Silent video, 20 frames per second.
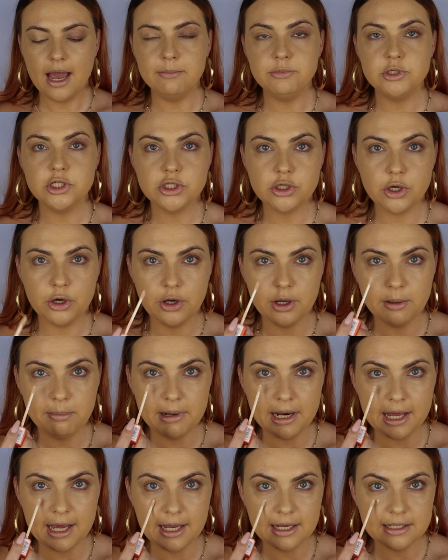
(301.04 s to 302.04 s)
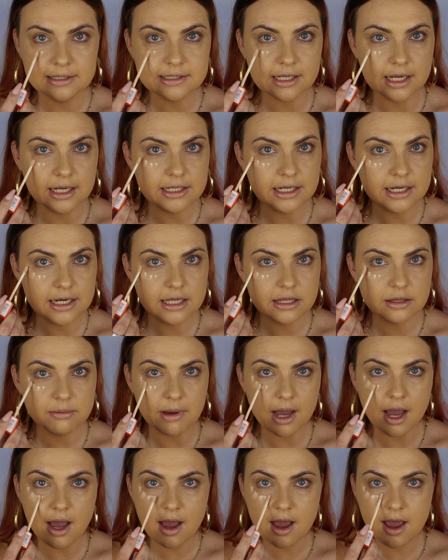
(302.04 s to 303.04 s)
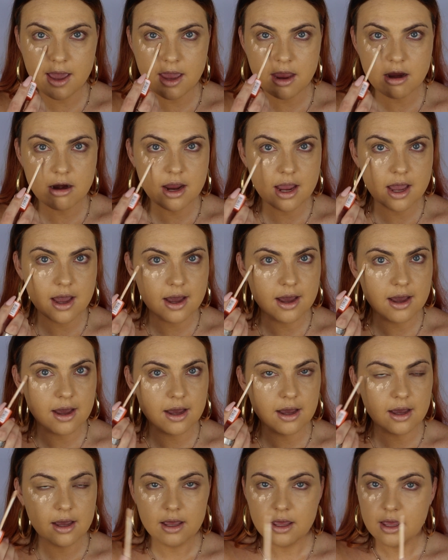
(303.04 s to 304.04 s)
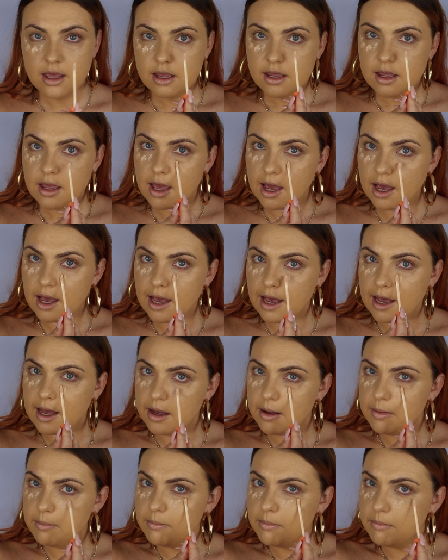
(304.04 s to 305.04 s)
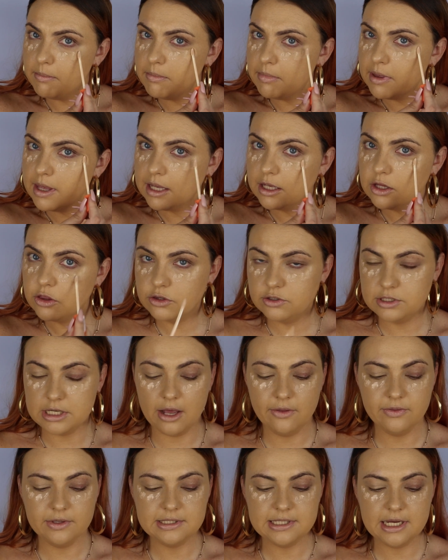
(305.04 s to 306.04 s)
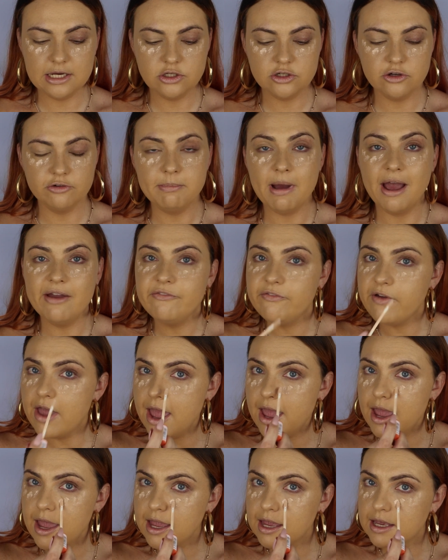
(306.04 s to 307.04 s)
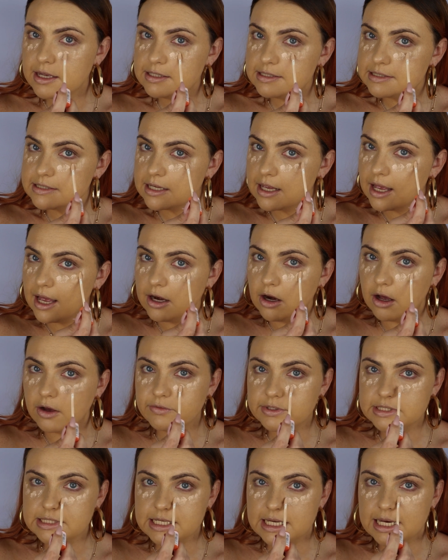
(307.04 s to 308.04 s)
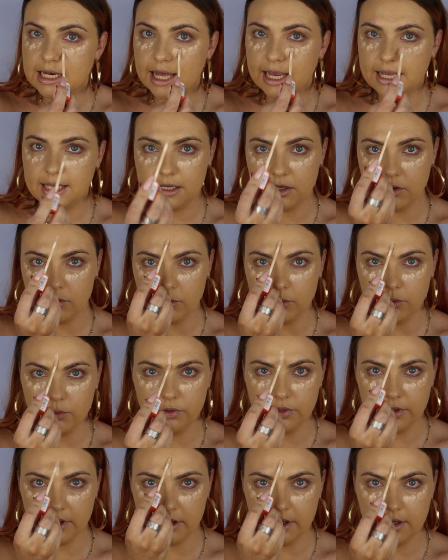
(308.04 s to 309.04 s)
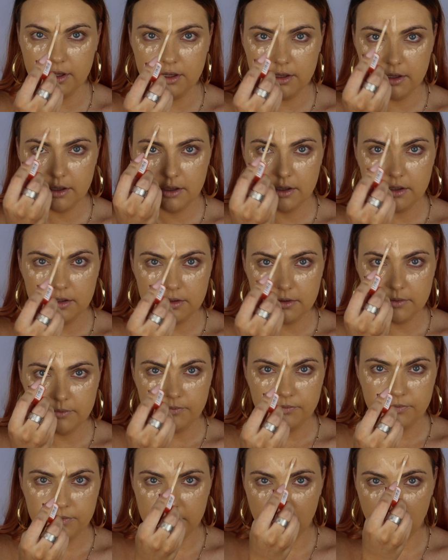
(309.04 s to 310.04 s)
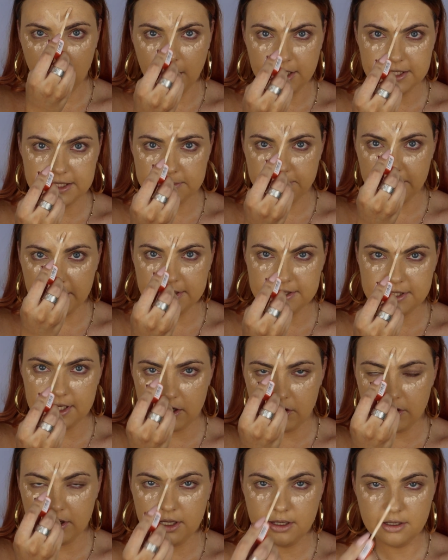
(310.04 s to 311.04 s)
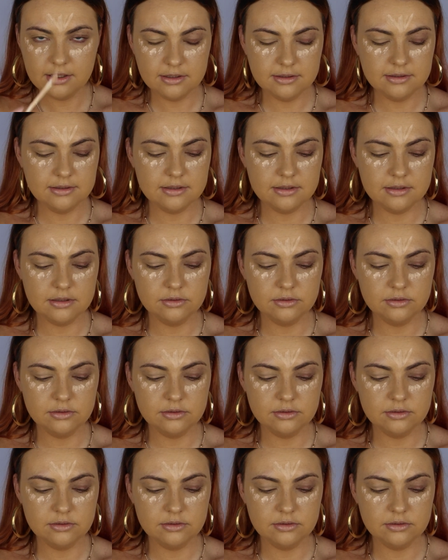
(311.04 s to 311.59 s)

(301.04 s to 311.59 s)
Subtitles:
I'm just going to apply it underneath my eye area, down the center of my face, and obviously like in all the hot spot areas.